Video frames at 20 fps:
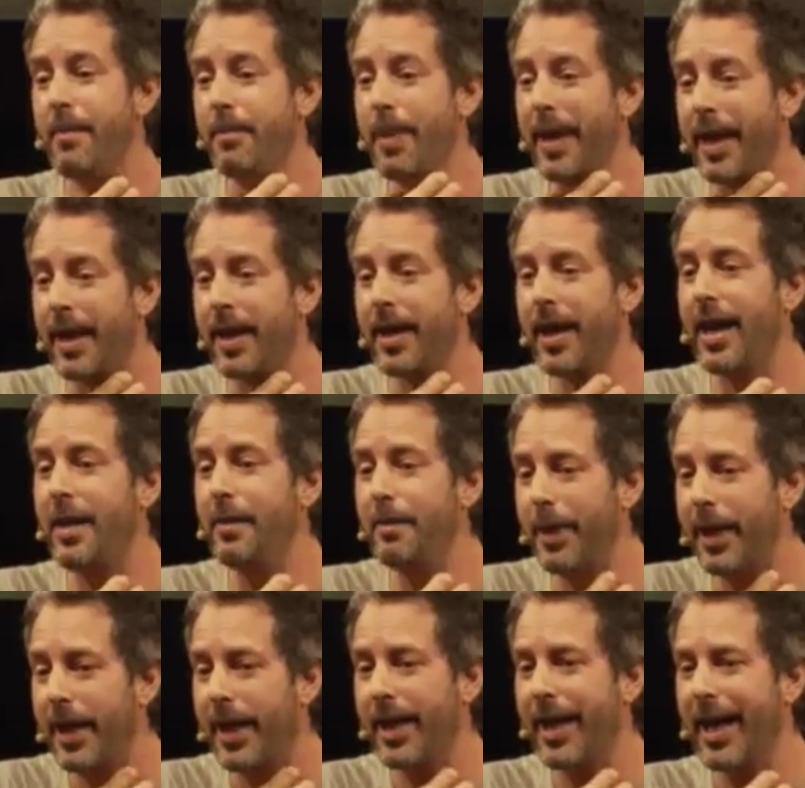bigger and
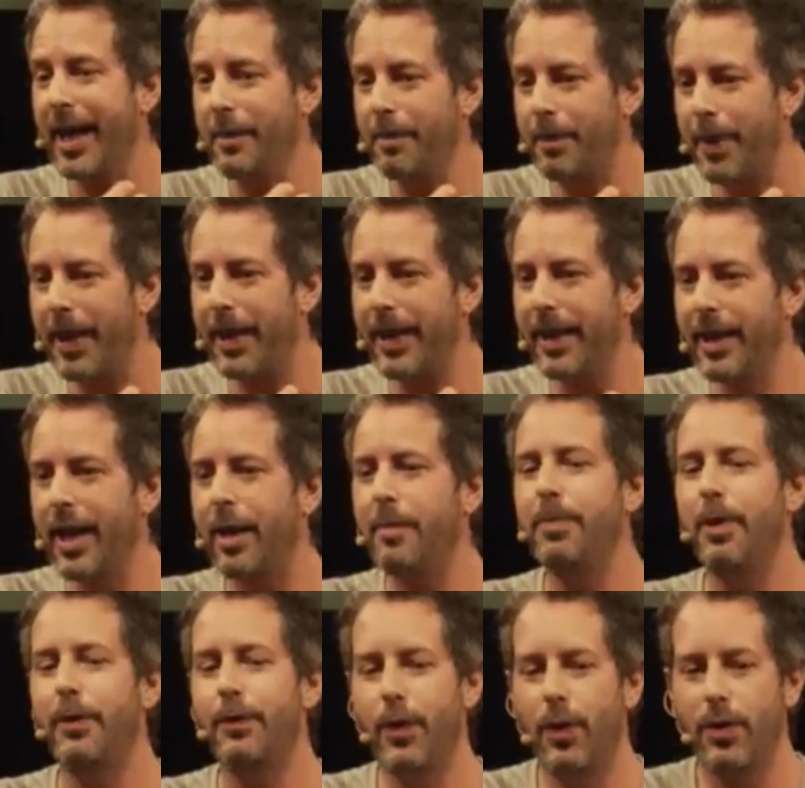bigger and bigger
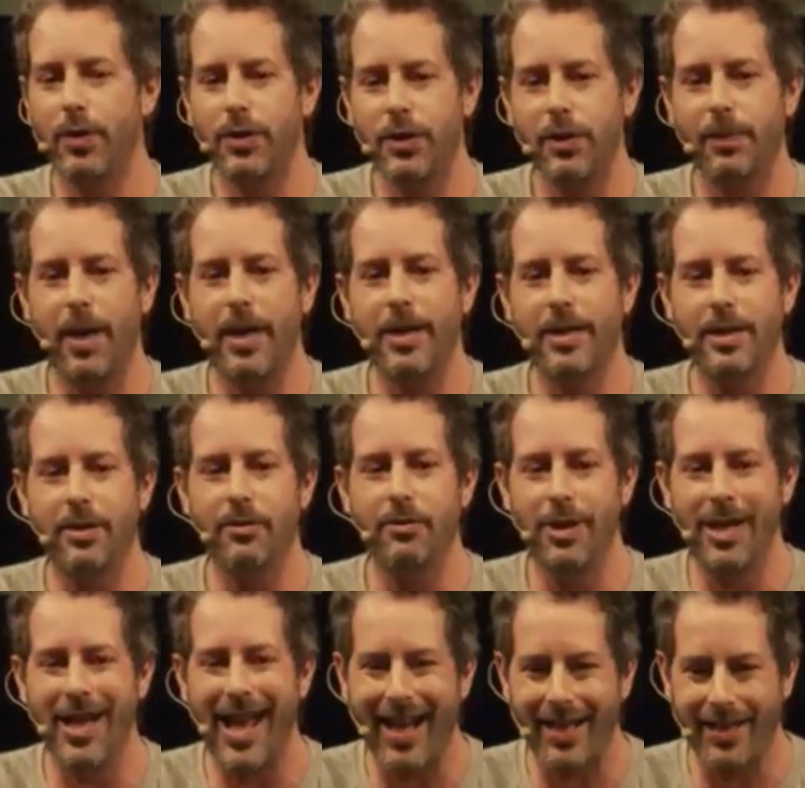lump of constipated,
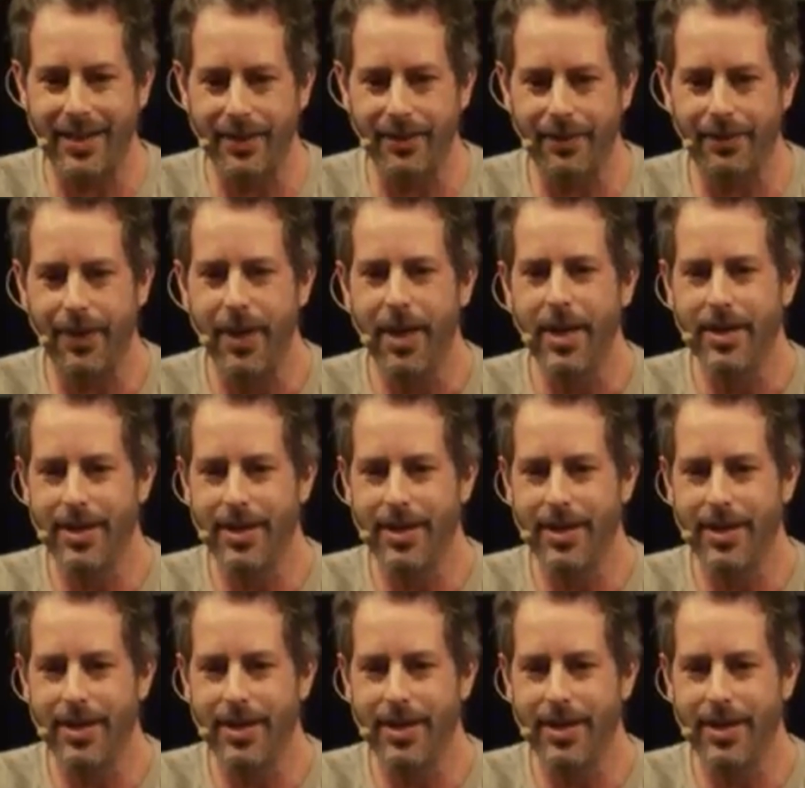reactive,